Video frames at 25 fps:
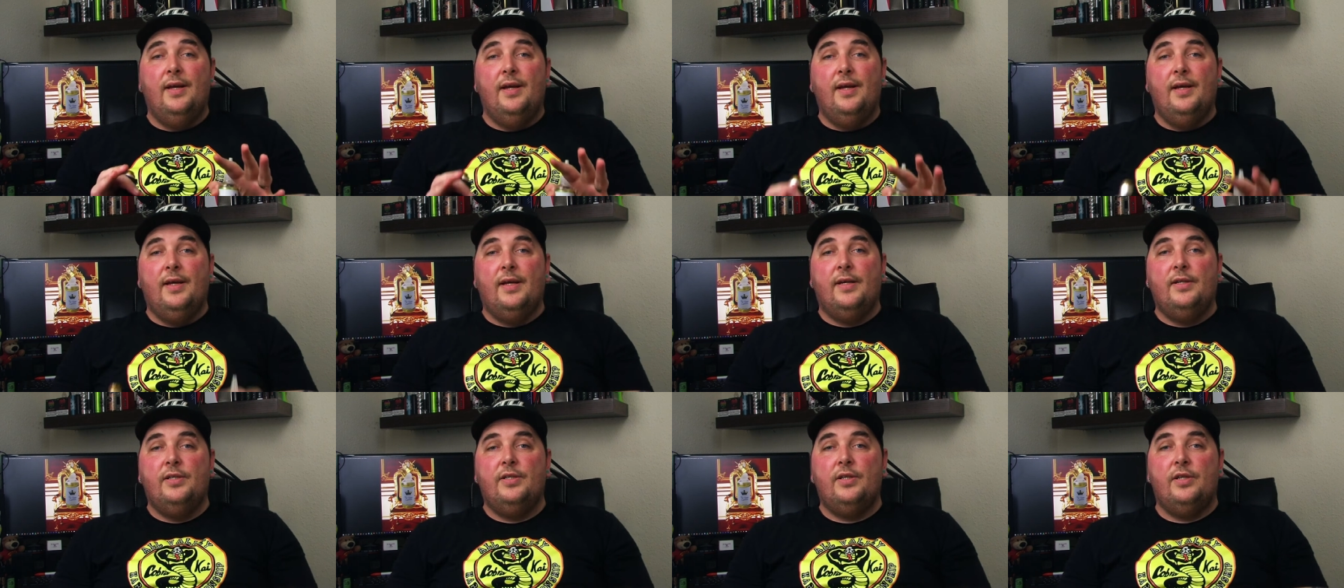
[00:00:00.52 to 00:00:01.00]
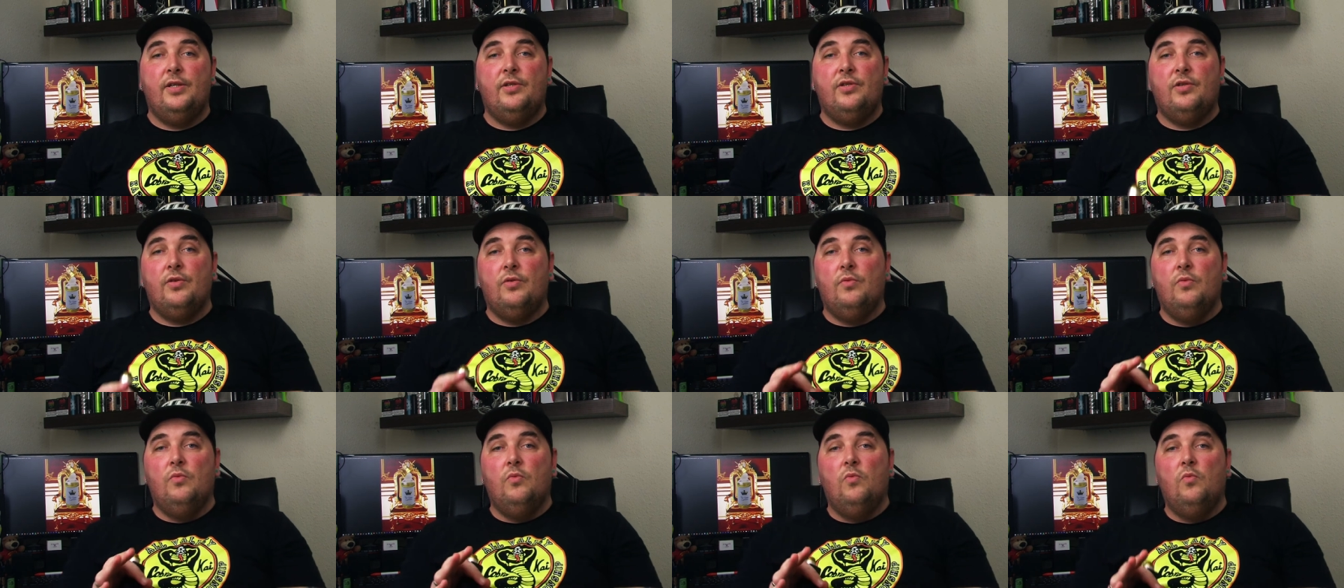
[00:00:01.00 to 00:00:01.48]
Hey guys,
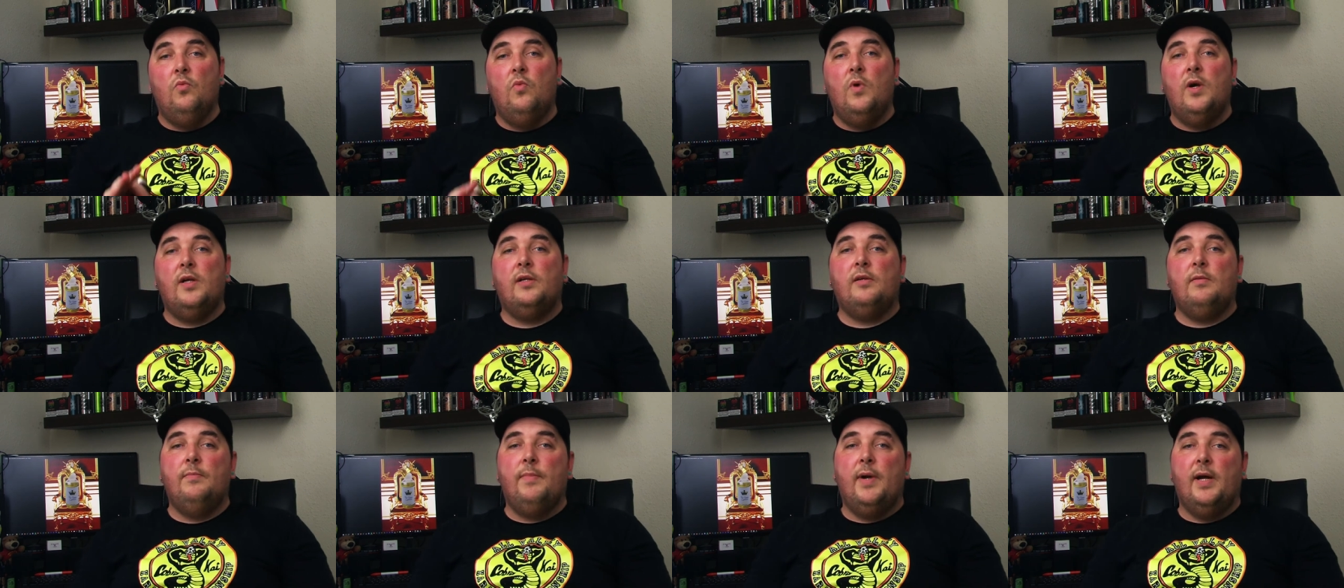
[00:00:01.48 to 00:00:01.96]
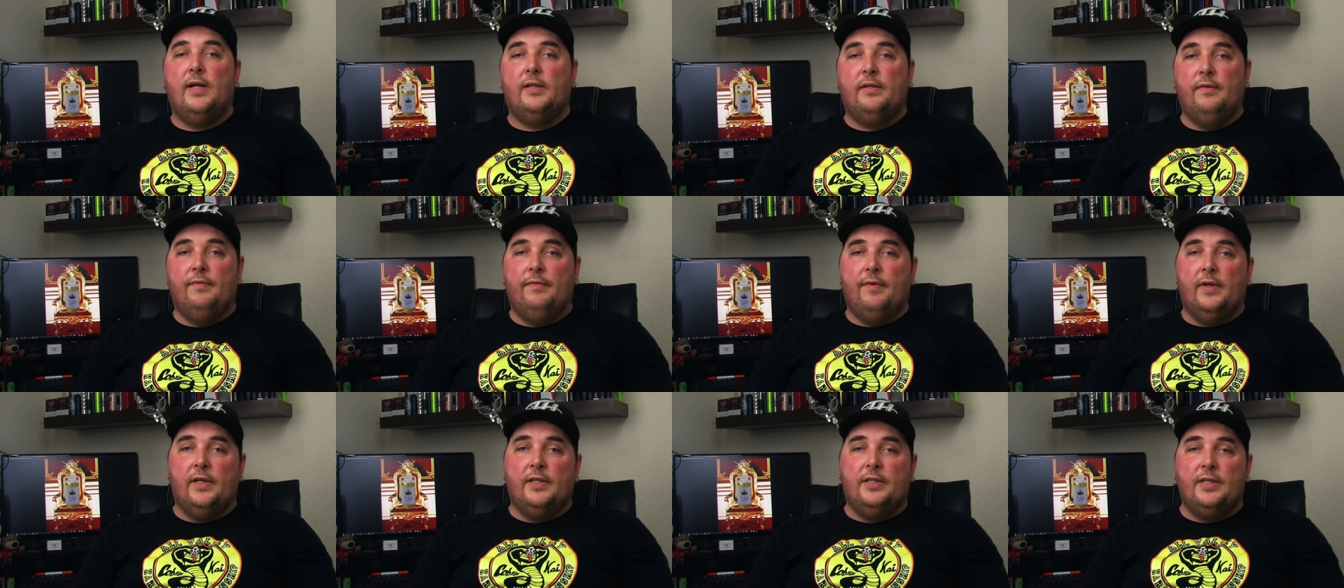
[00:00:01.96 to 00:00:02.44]
so welcome back
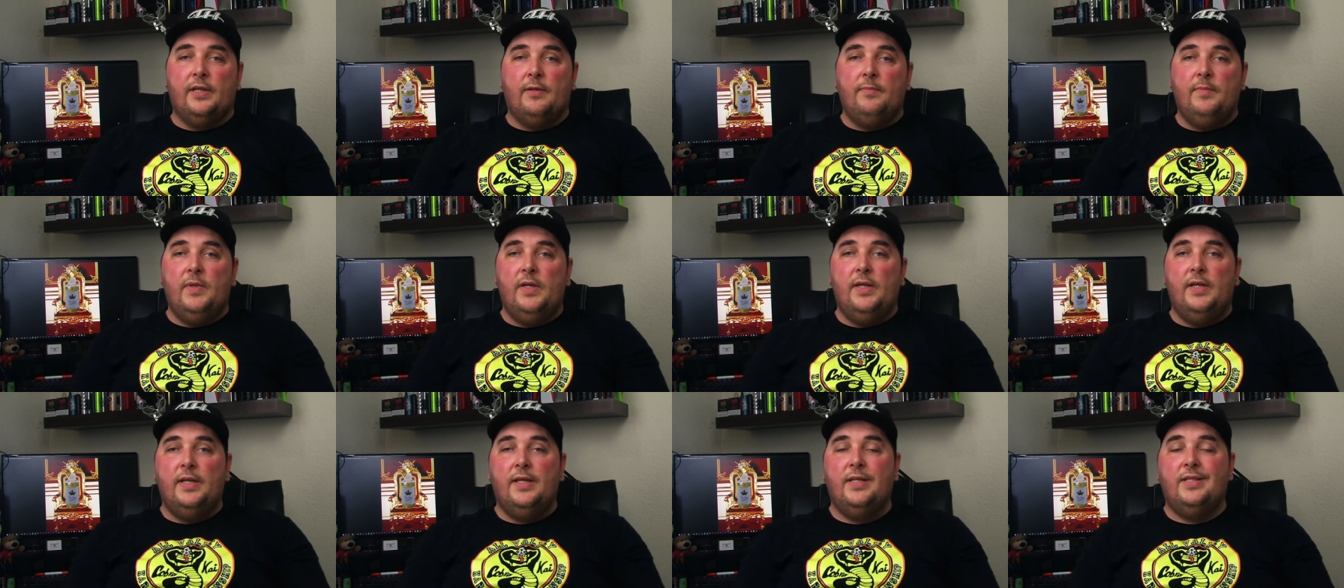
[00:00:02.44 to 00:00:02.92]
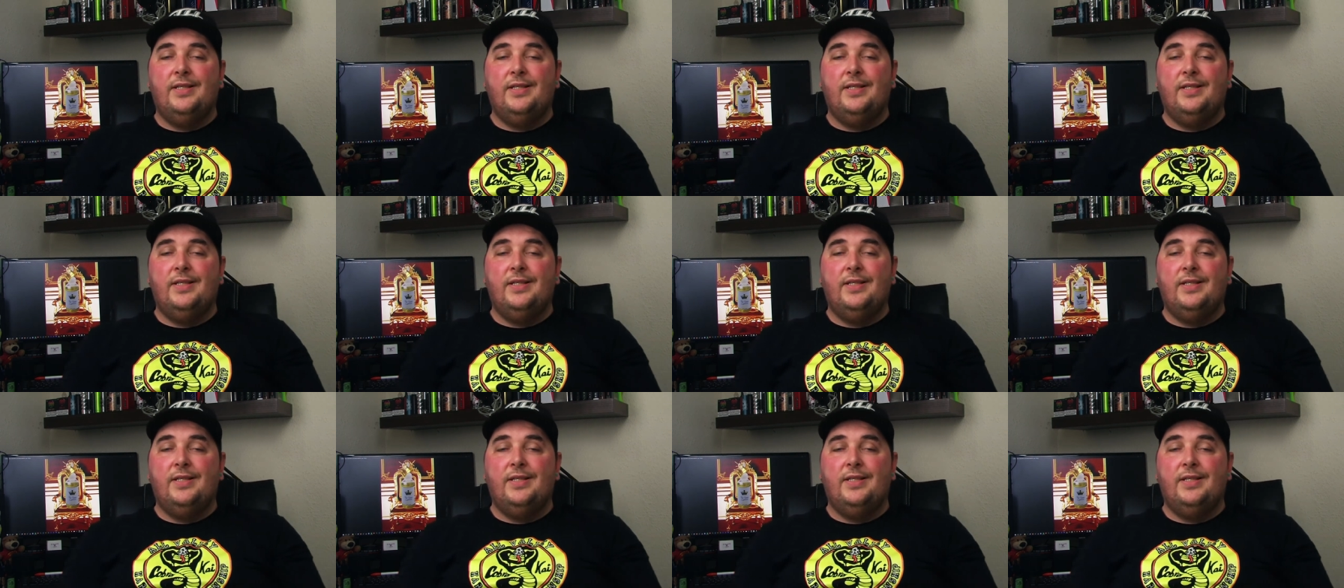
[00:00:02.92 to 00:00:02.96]
to Fig Jam.